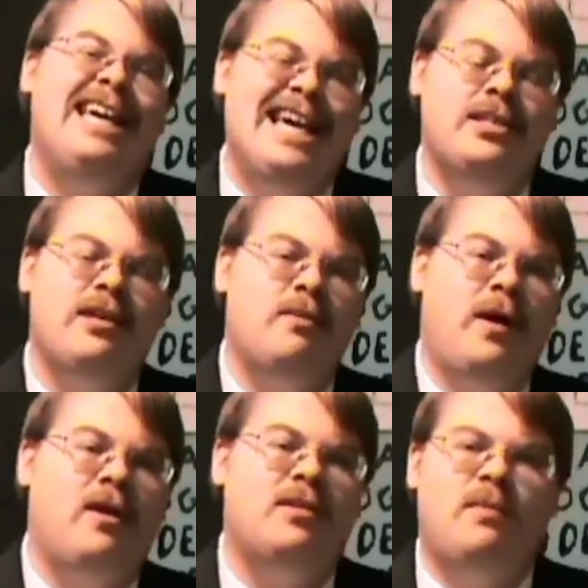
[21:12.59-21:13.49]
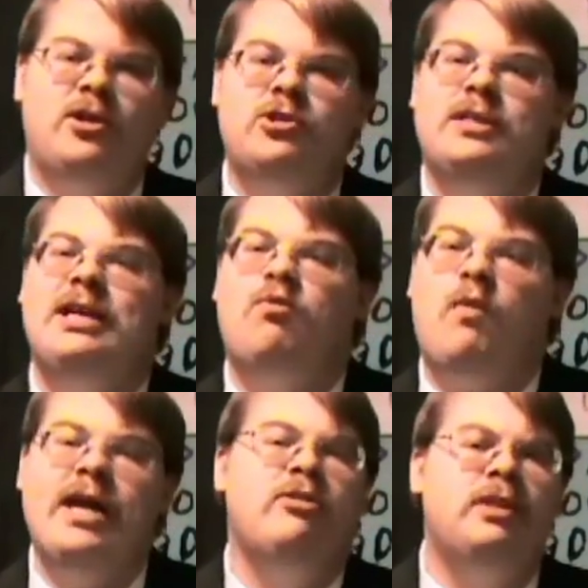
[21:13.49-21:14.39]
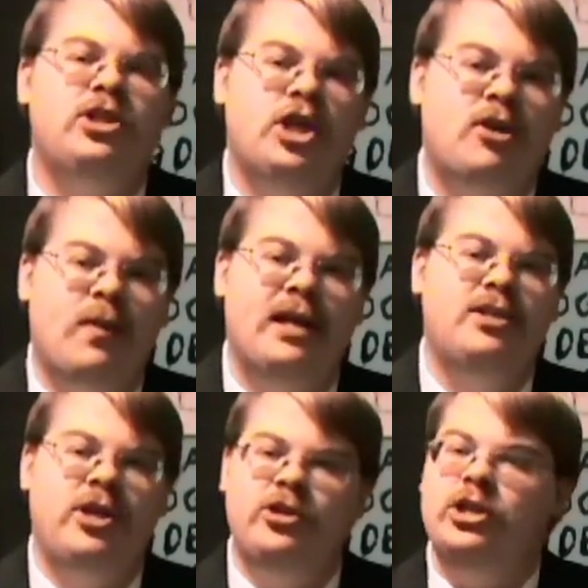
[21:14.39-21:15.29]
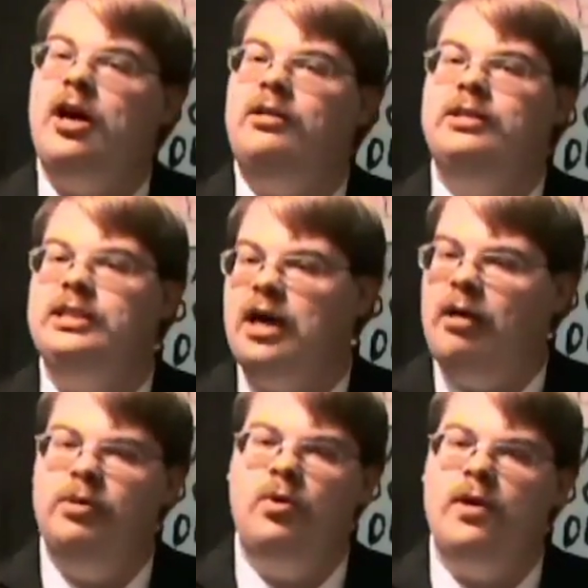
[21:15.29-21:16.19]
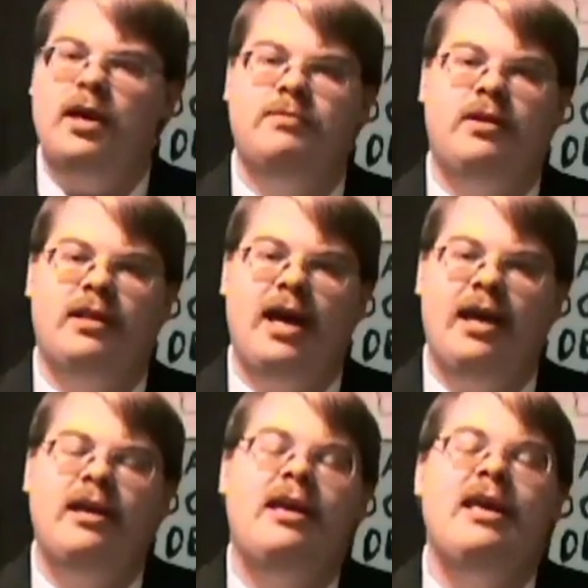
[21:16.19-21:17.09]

Inside the pocket dimension is a randomly generated dungeon, a la Diablo or games like that,